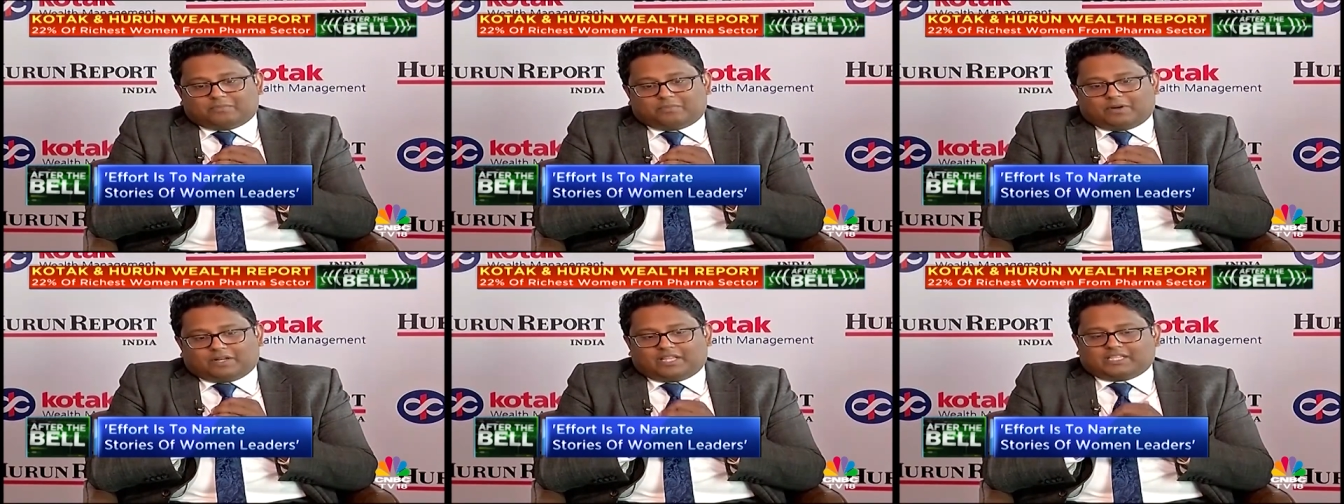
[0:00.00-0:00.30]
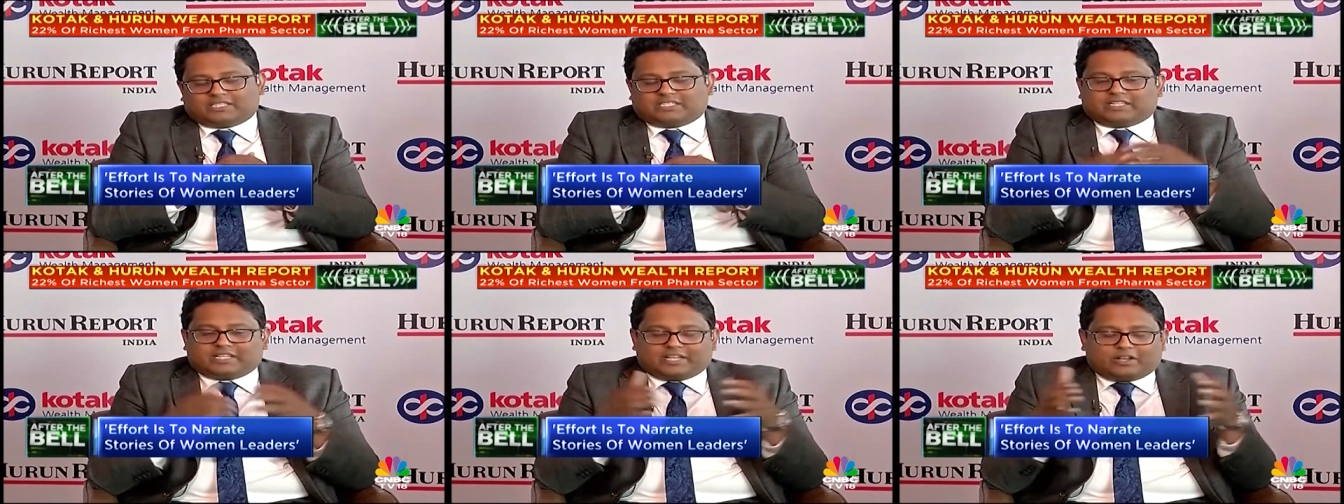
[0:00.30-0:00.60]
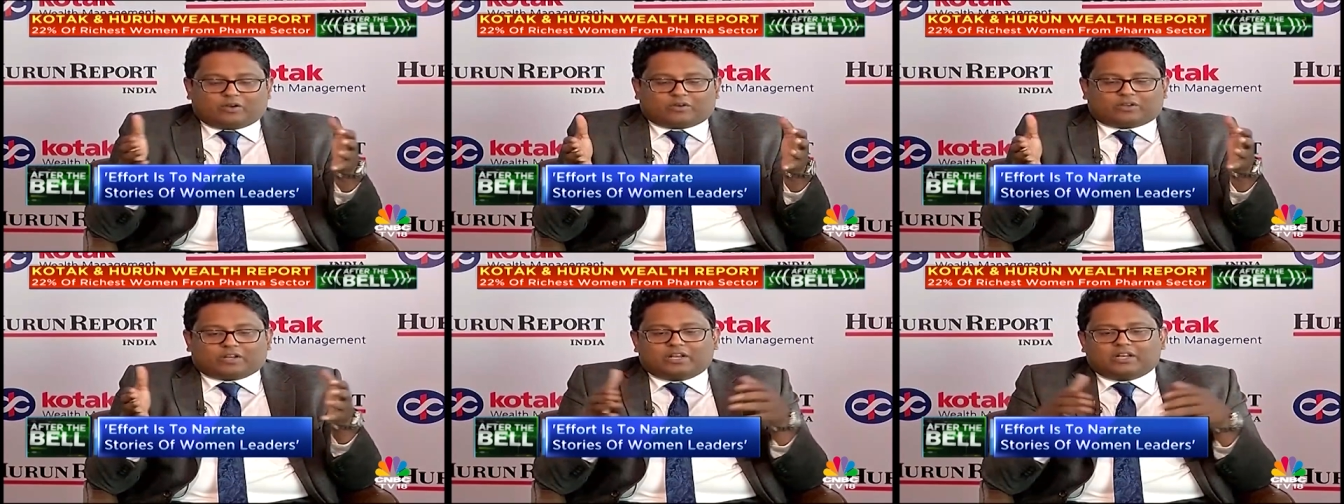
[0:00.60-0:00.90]
But this is the
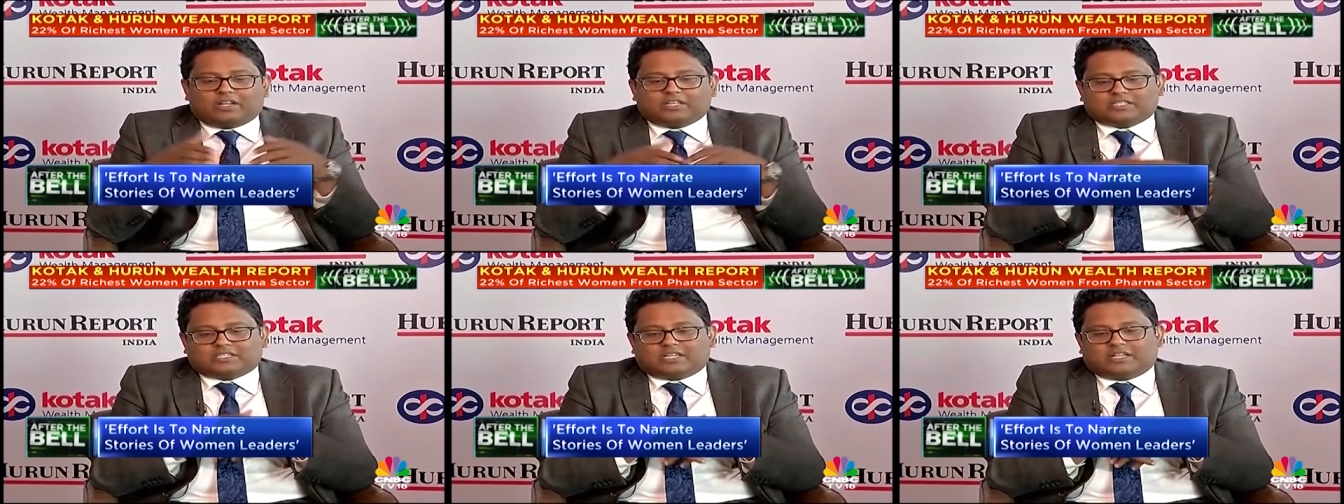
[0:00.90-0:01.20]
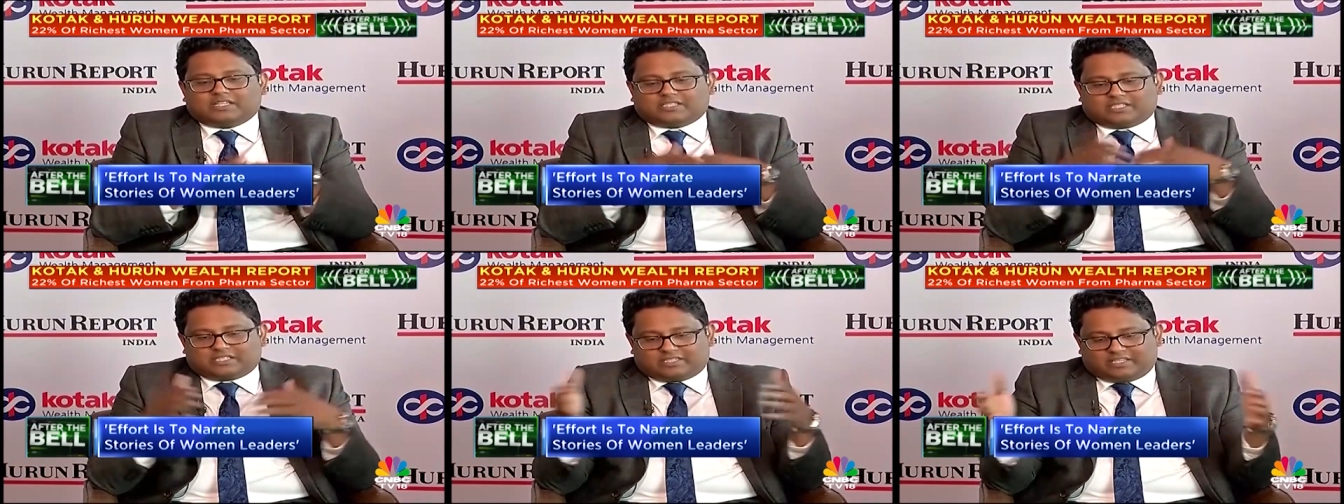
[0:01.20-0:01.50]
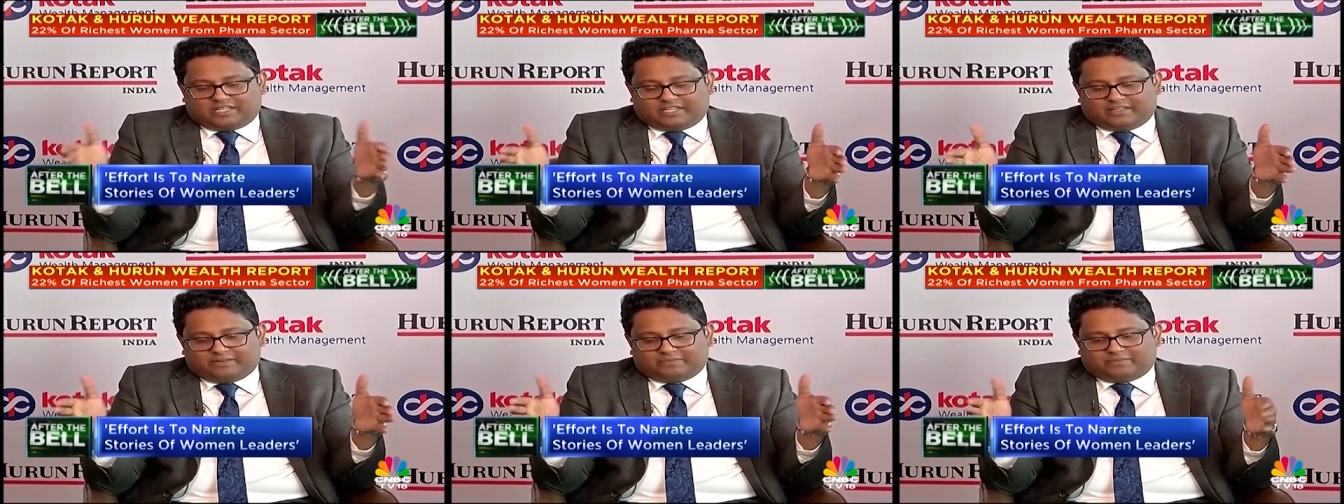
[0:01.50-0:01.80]
inaugural list, and this is
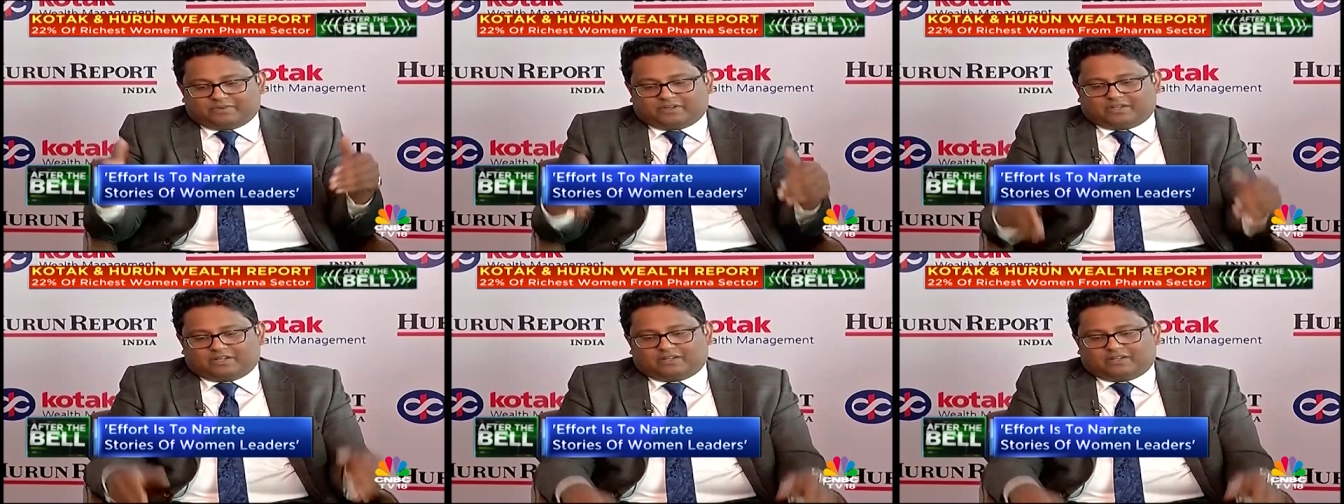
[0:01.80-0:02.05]
the,